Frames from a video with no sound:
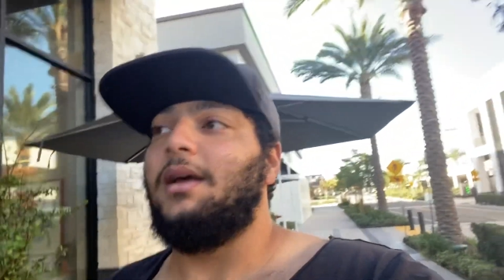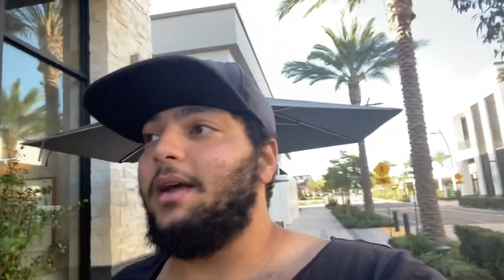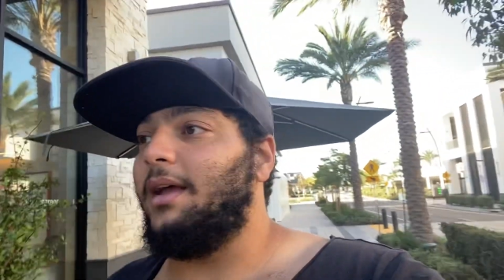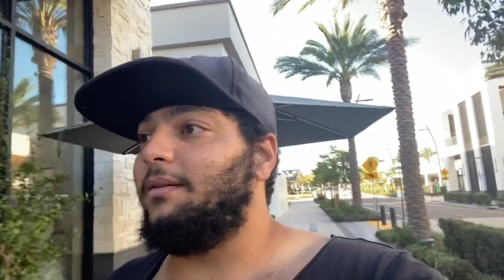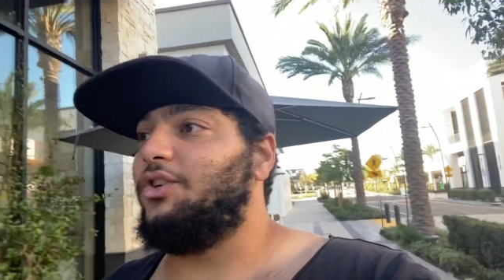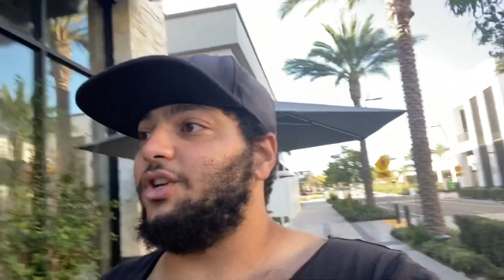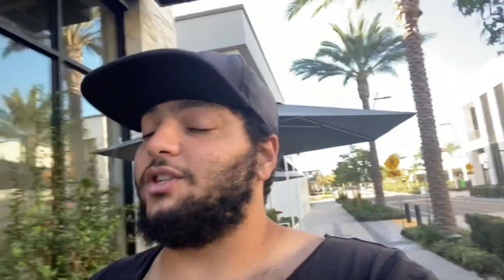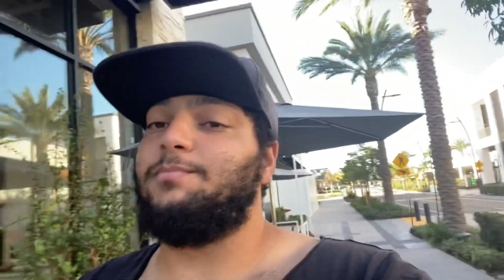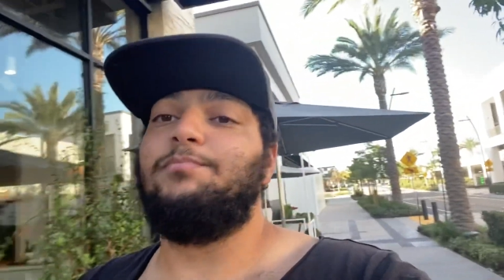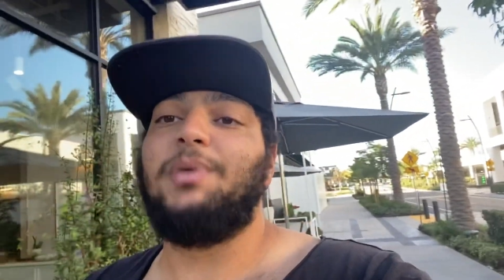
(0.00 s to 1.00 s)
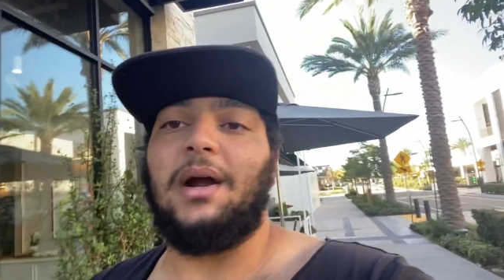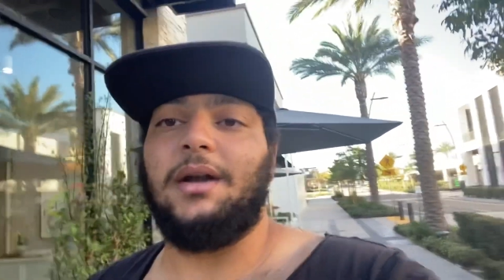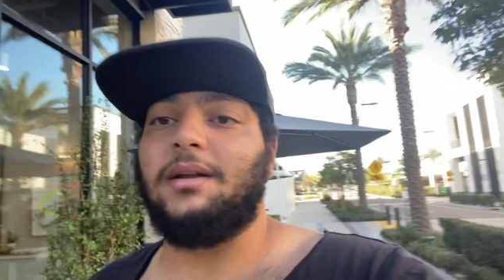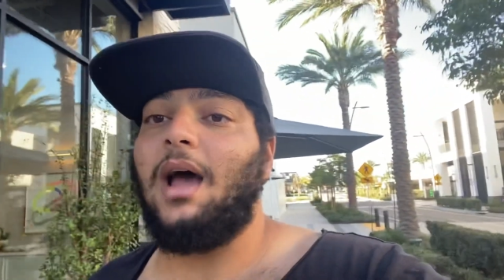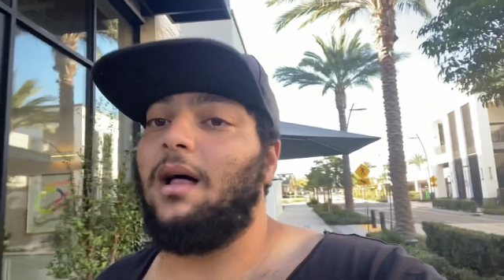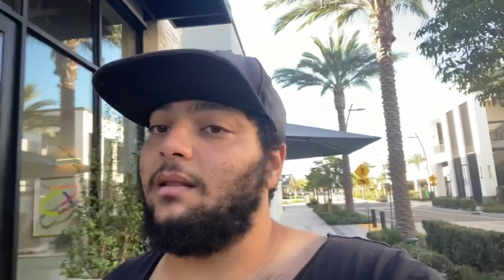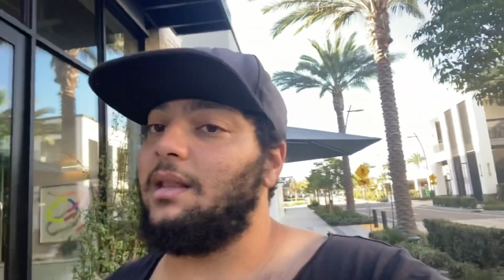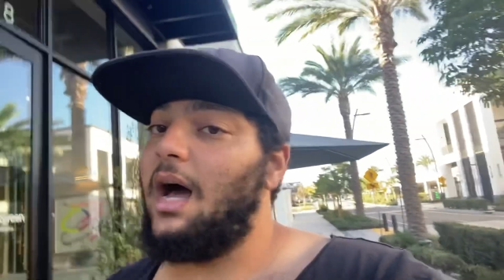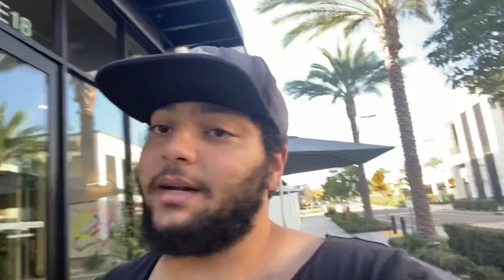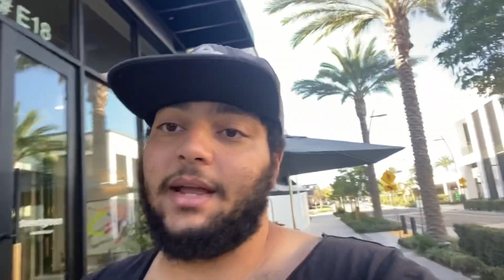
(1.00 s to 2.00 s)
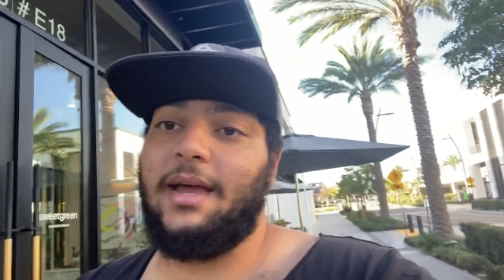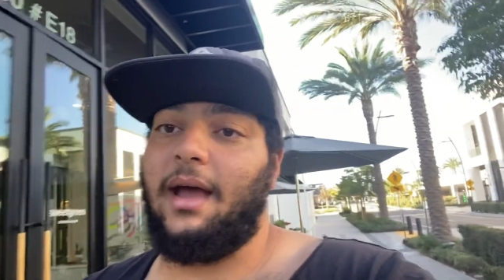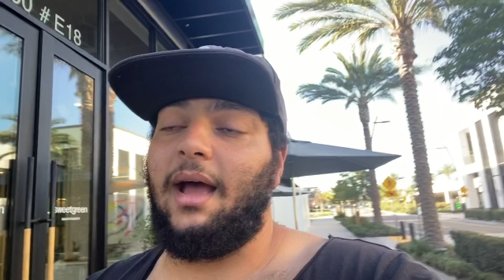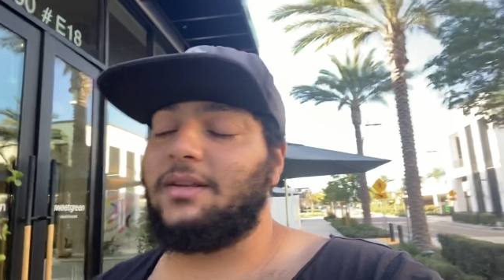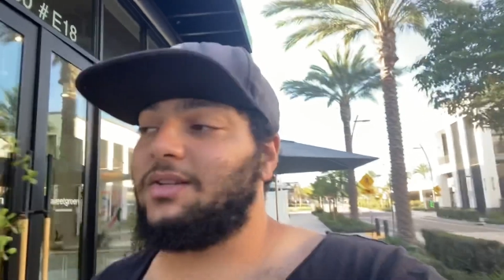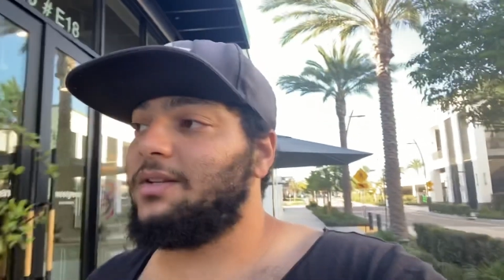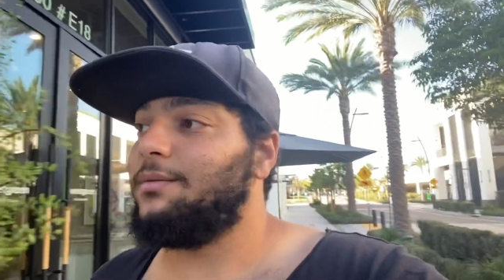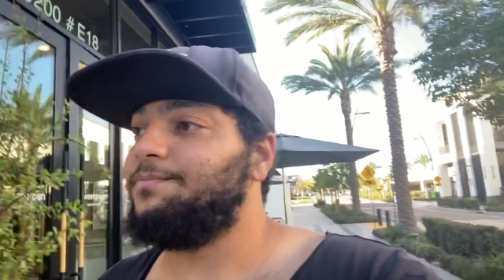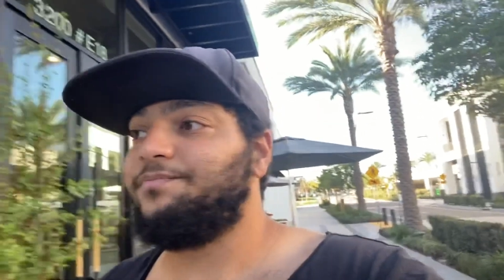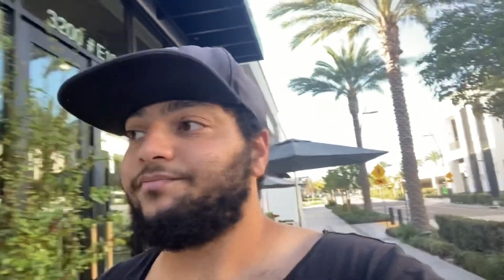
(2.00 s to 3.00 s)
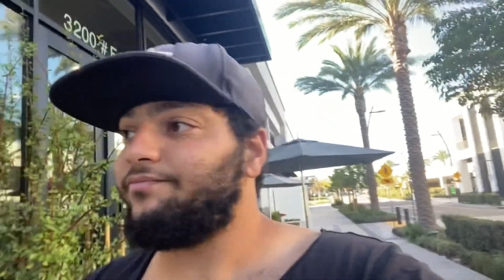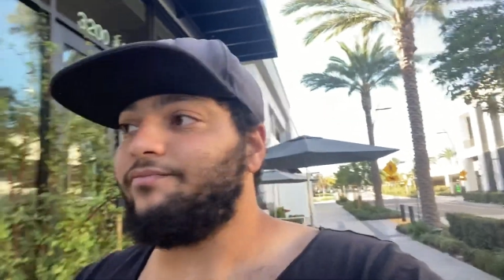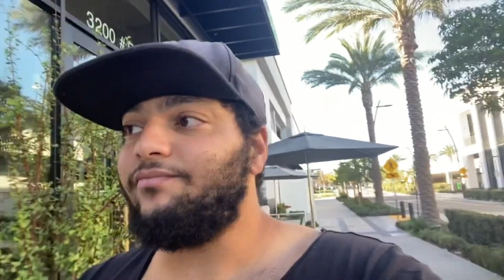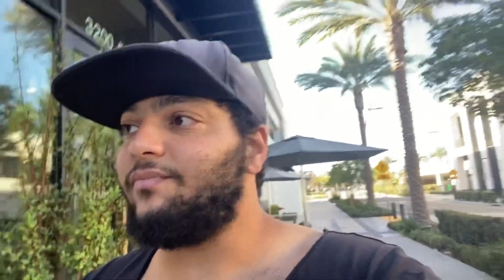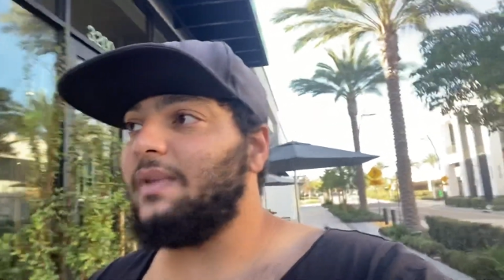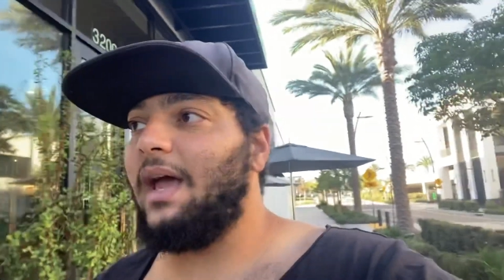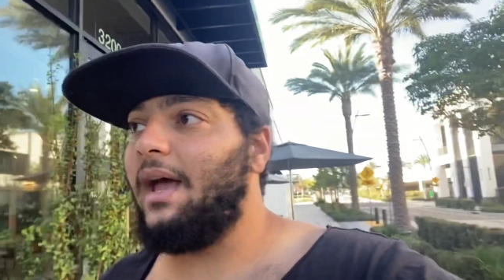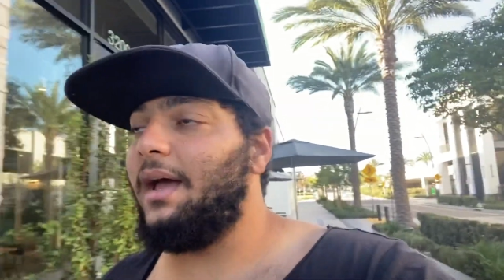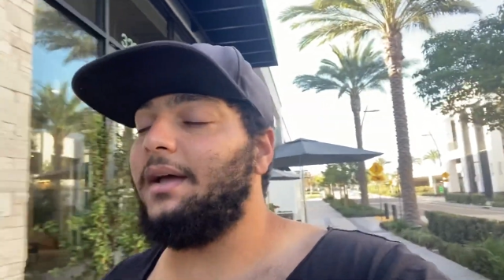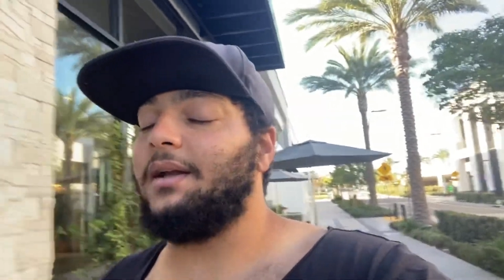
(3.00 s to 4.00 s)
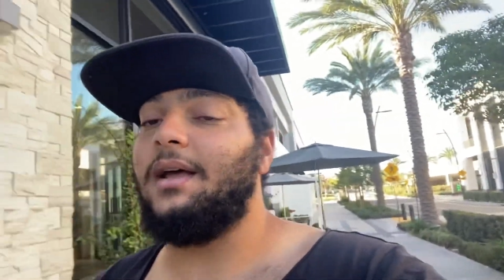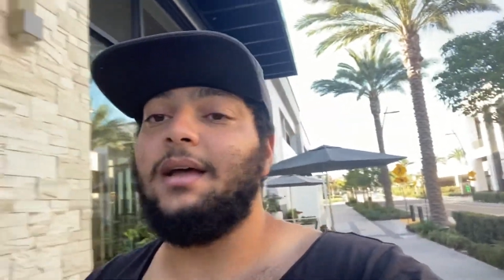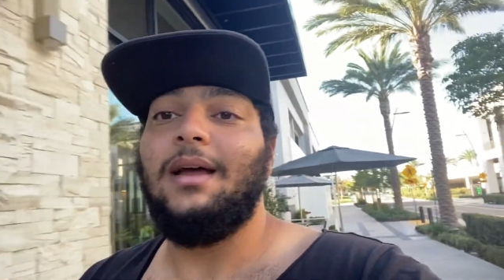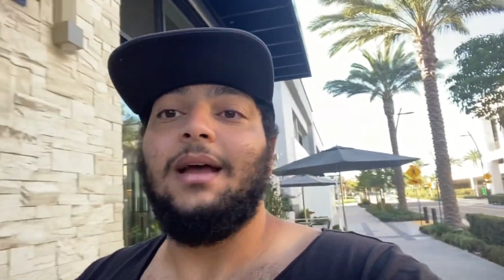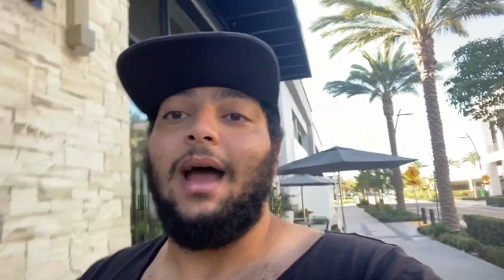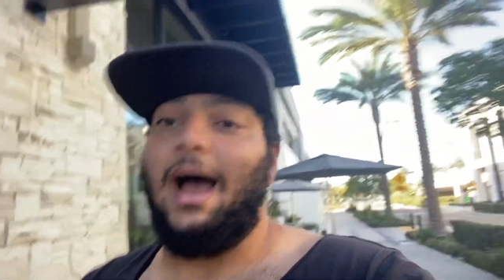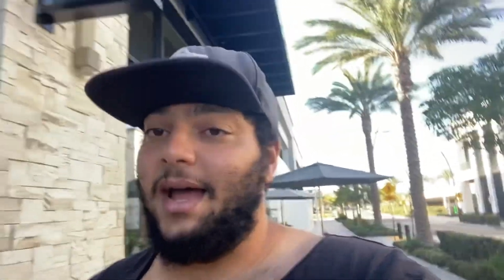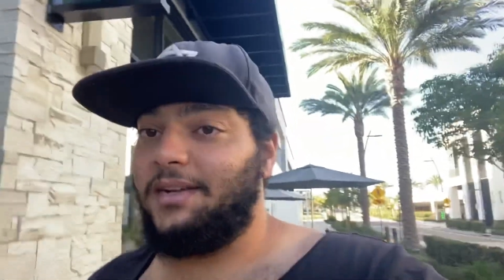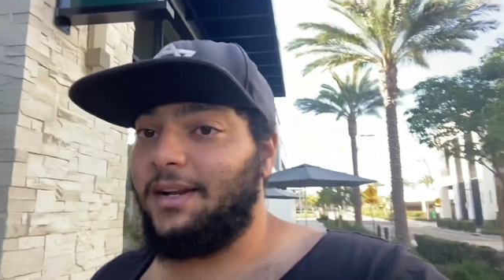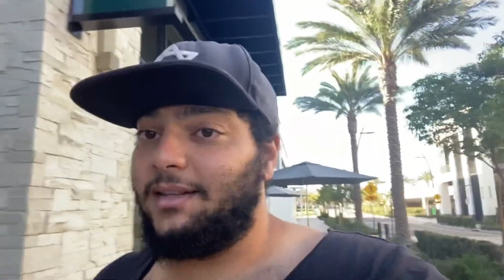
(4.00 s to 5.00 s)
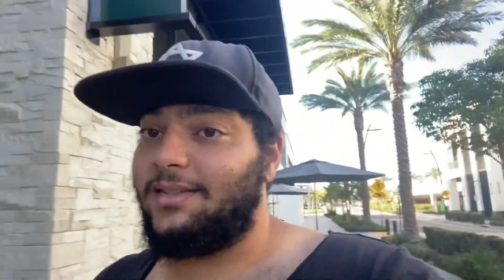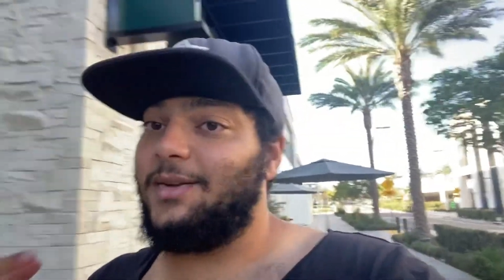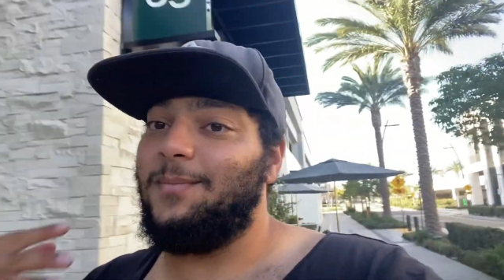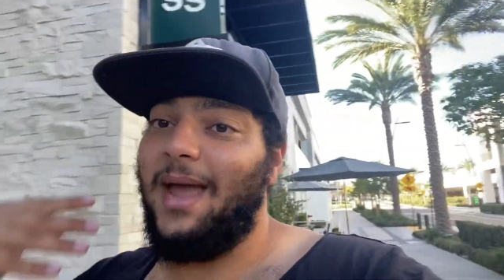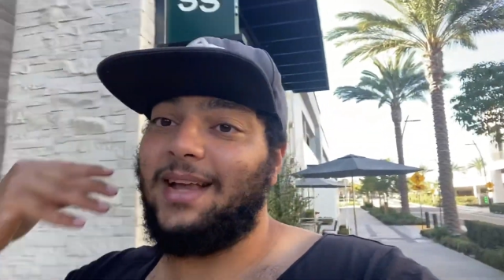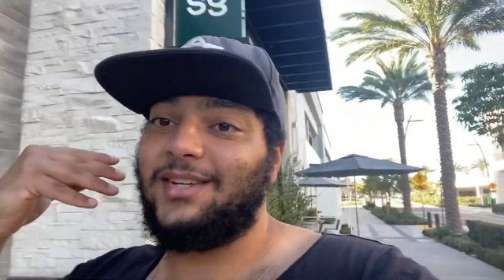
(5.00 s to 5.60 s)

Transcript: It just burned a lot of gas and I needed to make